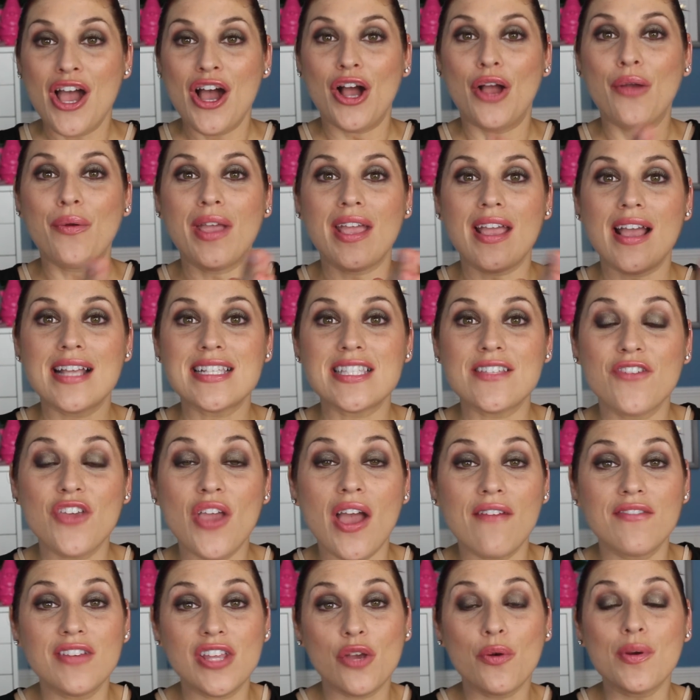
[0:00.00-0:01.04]
Okay guys, if you
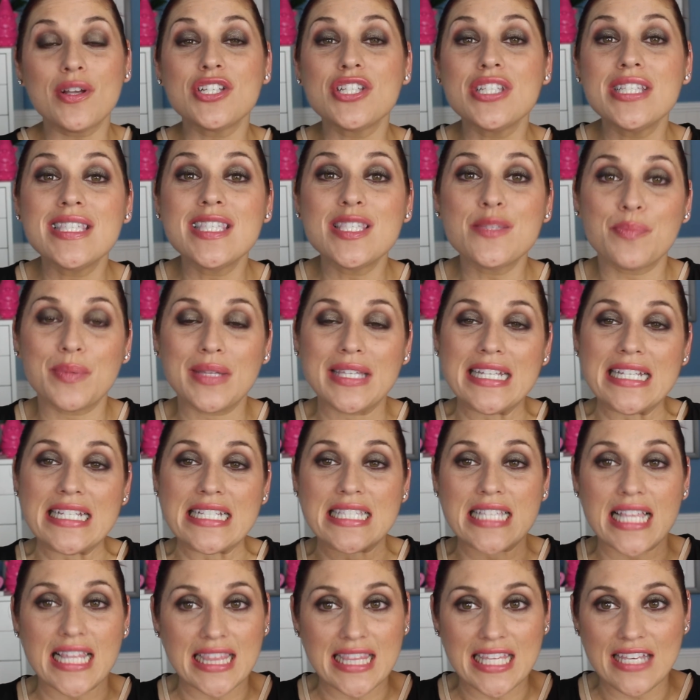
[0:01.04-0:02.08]
have any questions,
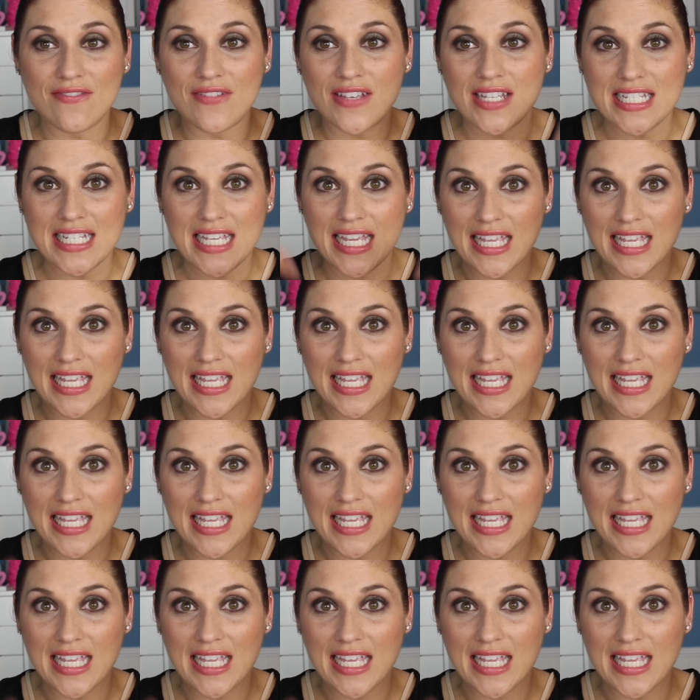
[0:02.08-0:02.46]
please leave it